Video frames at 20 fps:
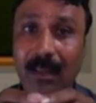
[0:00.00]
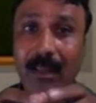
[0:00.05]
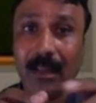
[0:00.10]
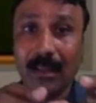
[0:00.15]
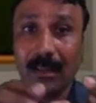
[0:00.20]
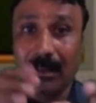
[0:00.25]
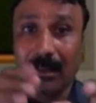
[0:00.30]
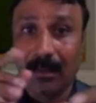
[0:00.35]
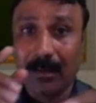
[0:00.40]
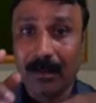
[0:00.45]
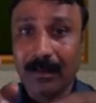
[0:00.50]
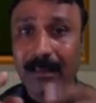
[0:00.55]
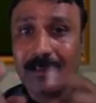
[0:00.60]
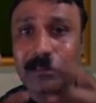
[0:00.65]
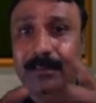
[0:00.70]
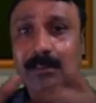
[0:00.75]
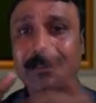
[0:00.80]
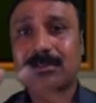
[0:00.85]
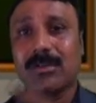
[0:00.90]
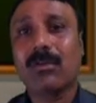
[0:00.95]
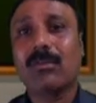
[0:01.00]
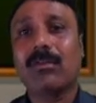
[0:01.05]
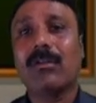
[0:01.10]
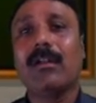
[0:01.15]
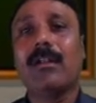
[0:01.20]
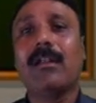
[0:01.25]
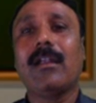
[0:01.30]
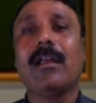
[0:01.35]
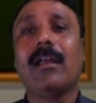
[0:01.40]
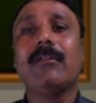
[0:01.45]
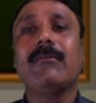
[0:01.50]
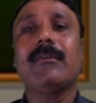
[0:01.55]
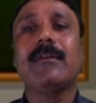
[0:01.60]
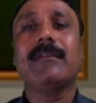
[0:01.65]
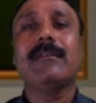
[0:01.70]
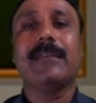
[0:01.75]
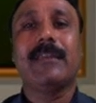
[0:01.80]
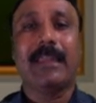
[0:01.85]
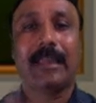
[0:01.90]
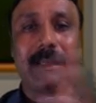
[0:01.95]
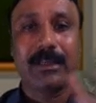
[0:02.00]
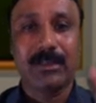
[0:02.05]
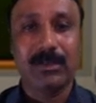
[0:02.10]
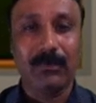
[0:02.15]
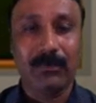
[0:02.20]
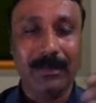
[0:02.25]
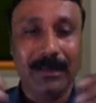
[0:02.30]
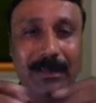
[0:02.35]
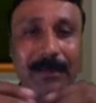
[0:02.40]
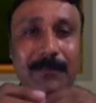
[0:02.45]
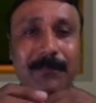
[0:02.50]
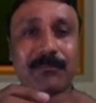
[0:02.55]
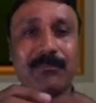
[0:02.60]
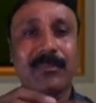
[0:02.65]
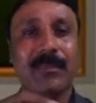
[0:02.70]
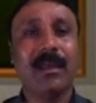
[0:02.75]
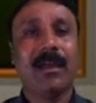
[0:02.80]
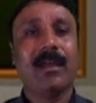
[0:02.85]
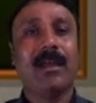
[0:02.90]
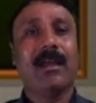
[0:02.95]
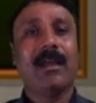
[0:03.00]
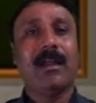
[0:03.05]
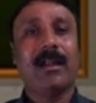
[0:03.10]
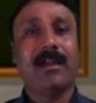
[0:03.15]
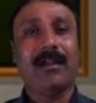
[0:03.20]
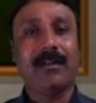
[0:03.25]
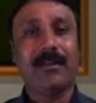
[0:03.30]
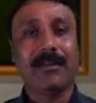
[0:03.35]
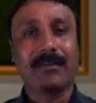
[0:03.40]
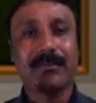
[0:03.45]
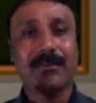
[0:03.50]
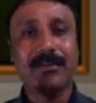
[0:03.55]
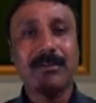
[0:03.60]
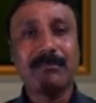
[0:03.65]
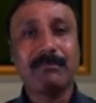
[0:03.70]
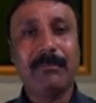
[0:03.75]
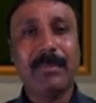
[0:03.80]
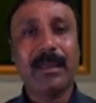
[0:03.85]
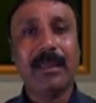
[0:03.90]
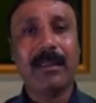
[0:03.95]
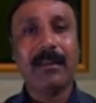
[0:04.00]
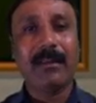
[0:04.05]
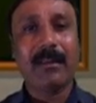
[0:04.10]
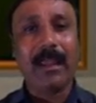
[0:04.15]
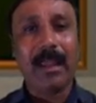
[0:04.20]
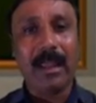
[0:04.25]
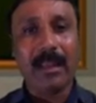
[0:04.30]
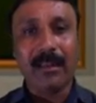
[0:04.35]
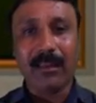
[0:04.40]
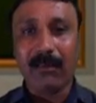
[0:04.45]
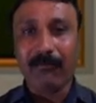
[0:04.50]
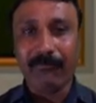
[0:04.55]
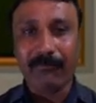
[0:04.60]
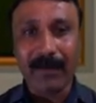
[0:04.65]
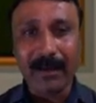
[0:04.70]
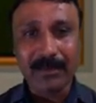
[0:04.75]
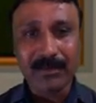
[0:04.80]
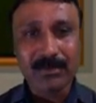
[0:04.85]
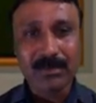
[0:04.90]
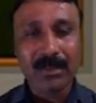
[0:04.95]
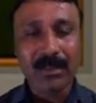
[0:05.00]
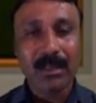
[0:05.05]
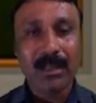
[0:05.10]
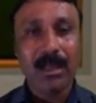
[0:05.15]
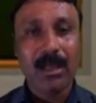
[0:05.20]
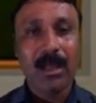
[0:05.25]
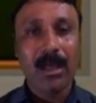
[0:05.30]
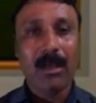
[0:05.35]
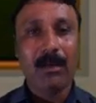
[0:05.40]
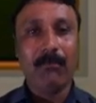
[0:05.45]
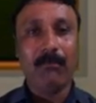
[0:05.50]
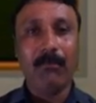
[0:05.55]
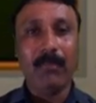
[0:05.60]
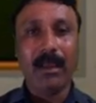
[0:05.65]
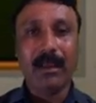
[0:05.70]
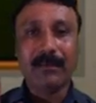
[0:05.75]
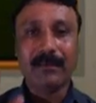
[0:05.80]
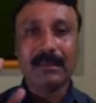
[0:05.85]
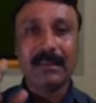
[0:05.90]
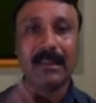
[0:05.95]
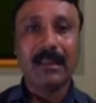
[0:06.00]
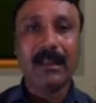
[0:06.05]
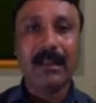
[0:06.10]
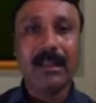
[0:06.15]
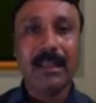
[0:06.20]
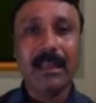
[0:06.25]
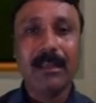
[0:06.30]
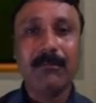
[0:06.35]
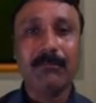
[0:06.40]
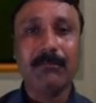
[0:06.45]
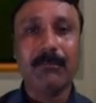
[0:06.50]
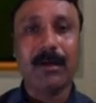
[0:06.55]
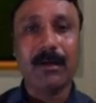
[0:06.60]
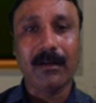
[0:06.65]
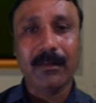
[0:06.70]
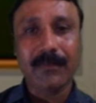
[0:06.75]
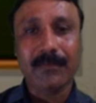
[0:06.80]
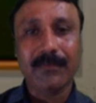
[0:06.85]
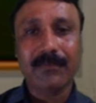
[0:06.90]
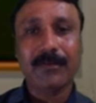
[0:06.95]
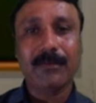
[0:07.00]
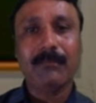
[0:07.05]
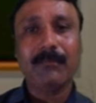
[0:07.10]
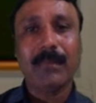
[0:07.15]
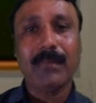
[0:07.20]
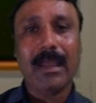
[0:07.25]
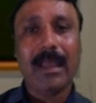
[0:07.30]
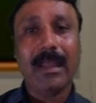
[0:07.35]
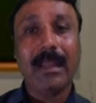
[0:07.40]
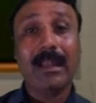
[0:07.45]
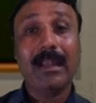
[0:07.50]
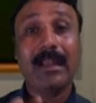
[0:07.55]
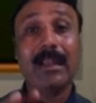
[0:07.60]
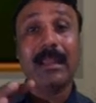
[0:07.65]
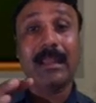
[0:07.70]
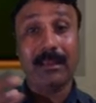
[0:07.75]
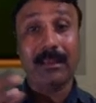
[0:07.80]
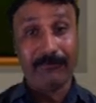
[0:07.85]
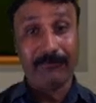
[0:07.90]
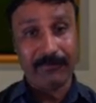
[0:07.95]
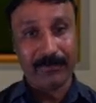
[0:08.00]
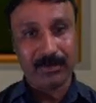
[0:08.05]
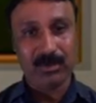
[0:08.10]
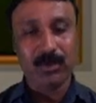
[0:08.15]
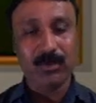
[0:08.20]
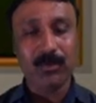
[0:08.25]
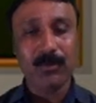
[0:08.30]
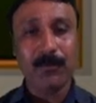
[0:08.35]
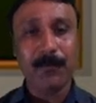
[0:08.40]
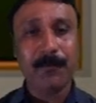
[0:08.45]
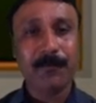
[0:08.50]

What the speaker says: learning the target language negatively, doesn't bear any effect, makes learning burdensome and ineffective,